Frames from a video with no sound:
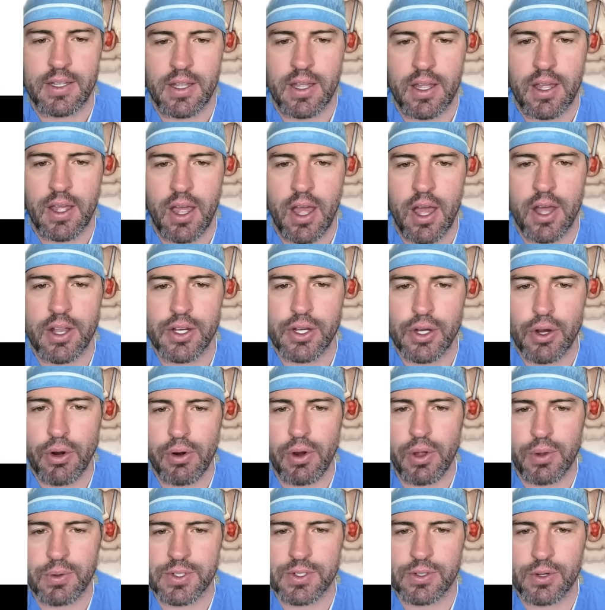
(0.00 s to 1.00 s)
A
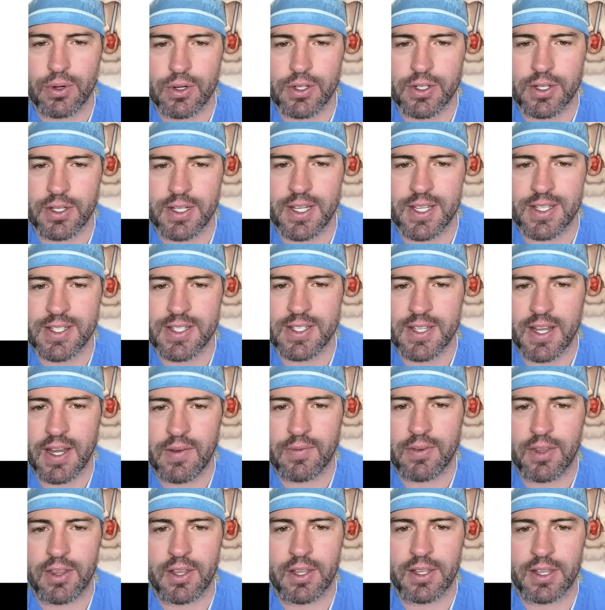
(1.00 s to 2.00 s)
neurosurgeon
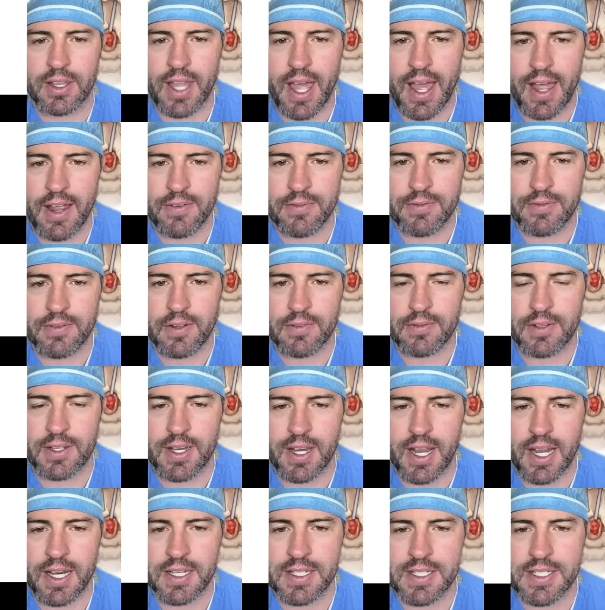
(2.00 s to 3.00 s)
saved the life of a
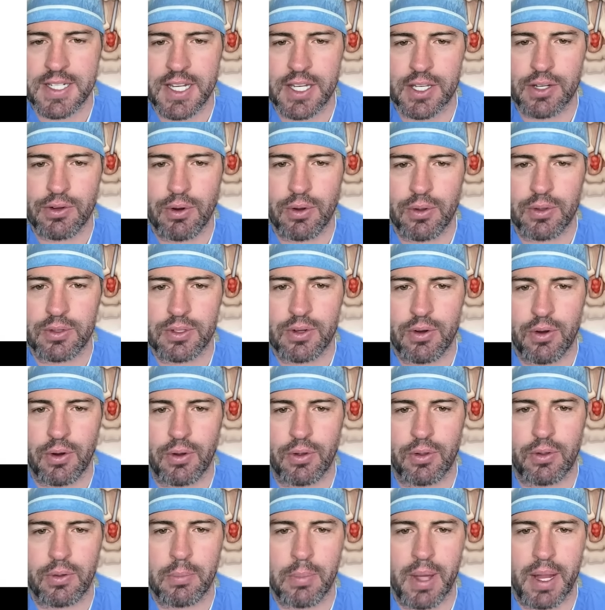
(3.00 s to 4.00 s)
19-year-old
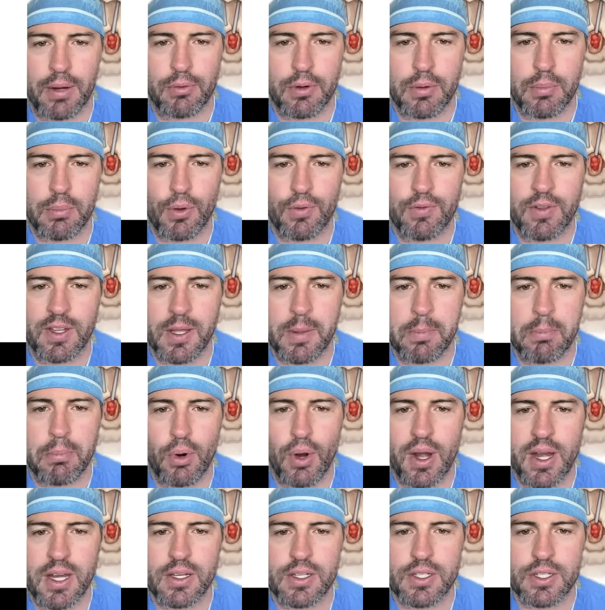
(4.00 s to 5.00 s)
girl by removing a
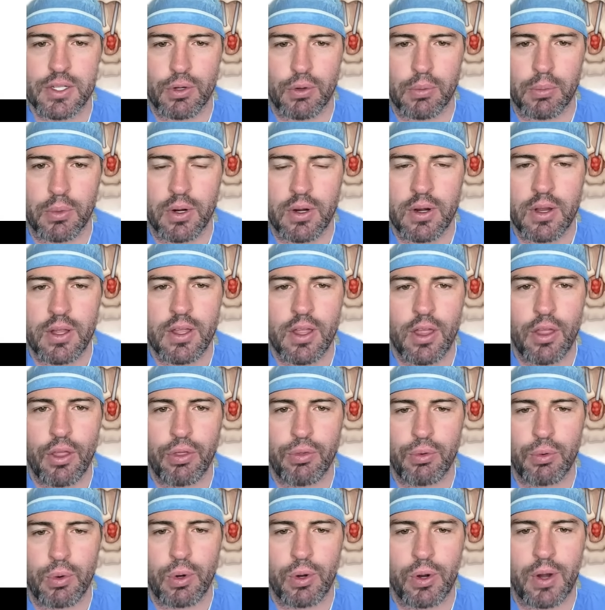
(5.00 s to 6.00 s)
brain tumor
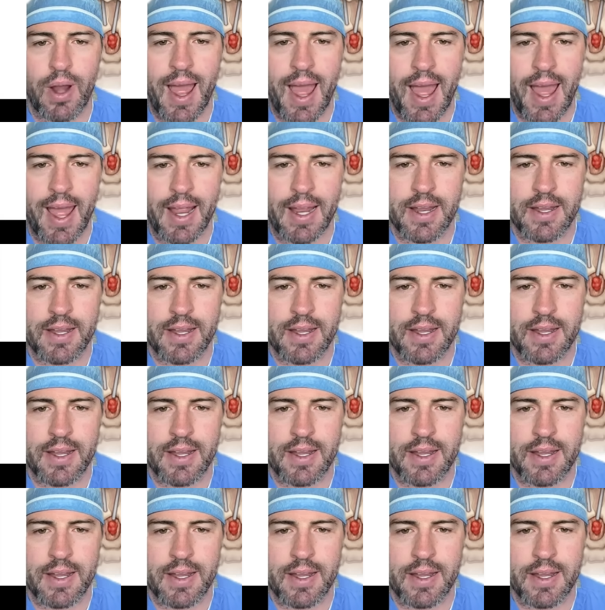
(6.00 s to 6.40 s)
through her eye.